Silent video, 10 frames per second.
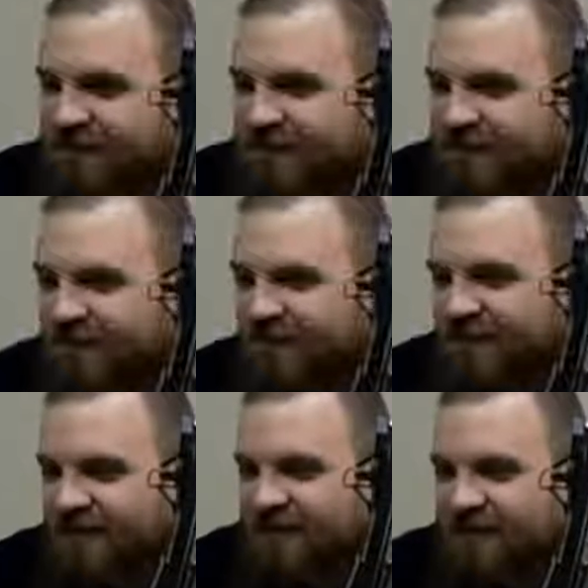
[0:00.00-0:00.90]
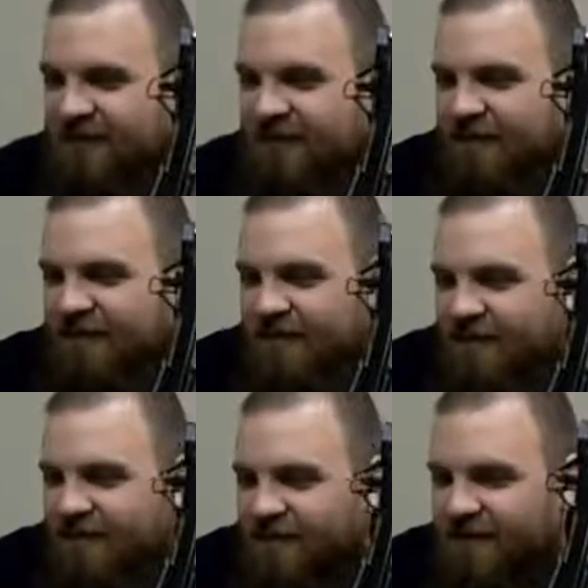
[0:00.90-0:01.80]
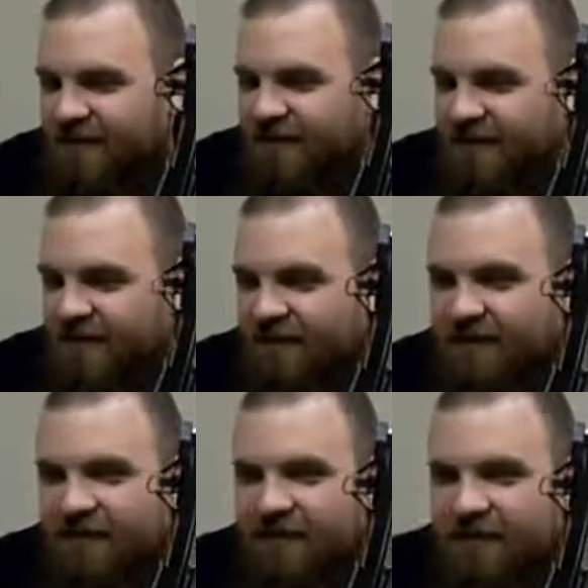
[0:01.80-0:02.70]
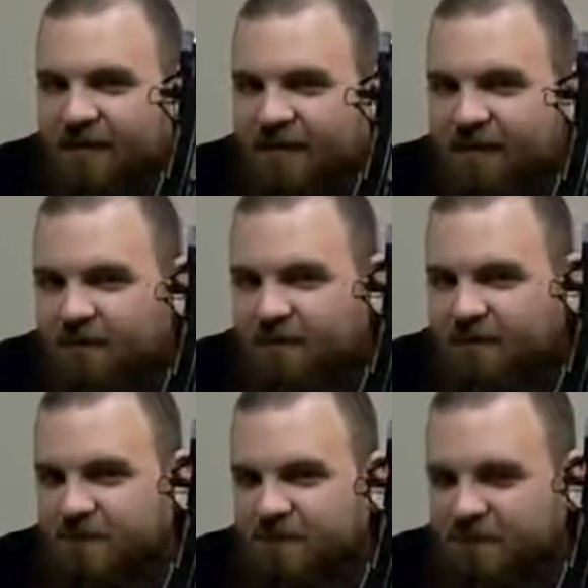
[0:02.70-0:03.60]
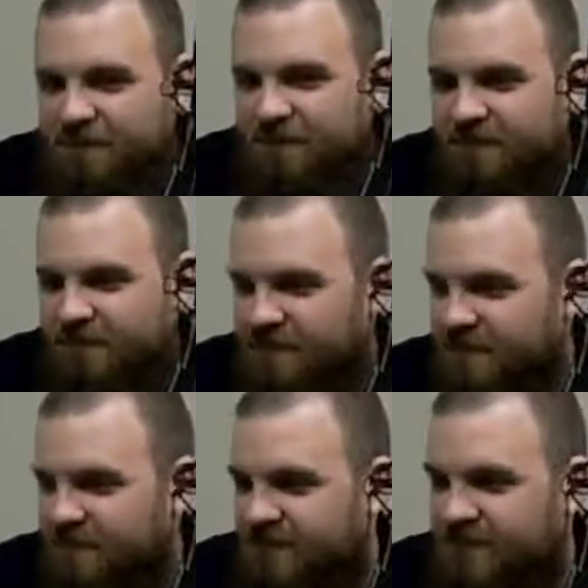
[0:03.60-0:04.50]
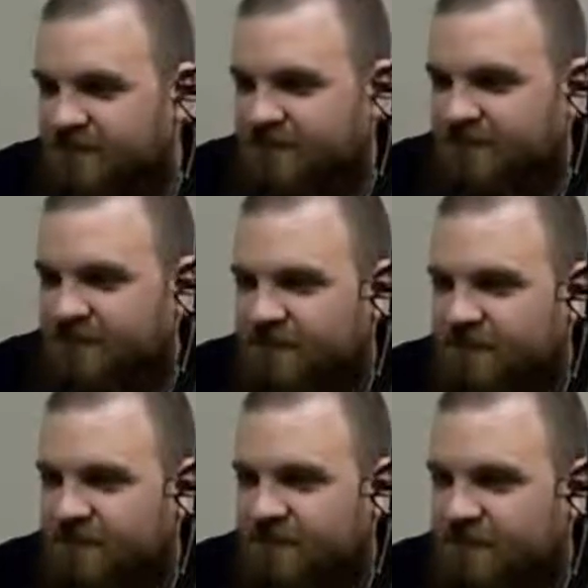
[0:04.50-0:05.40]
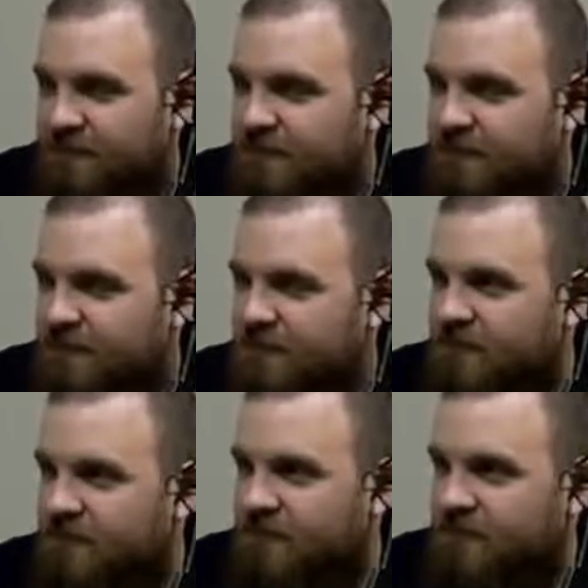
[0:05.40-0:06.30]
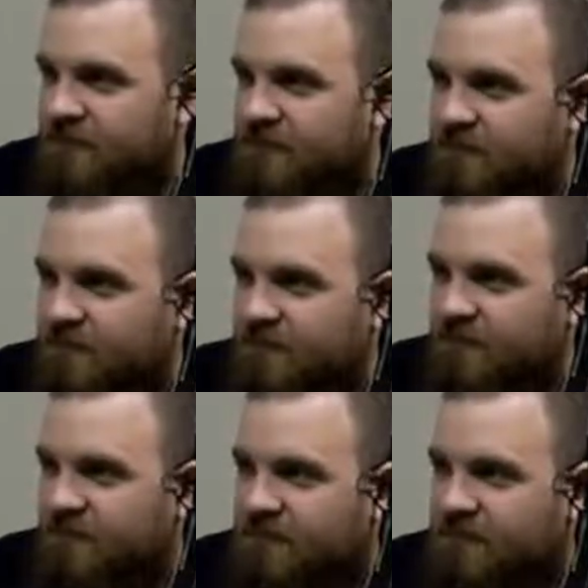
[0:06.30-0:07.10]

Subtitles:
(not speaking)